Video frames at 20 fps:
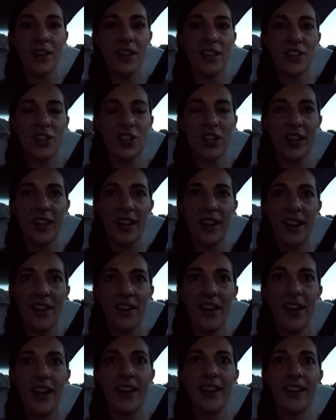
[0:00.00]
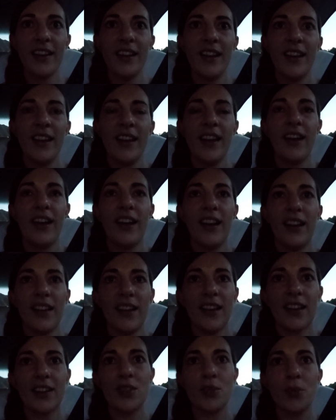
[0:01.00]
You can check it out at
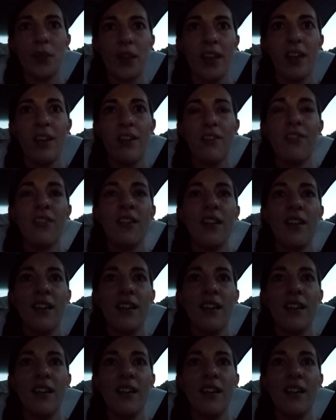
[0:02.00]
Nextwave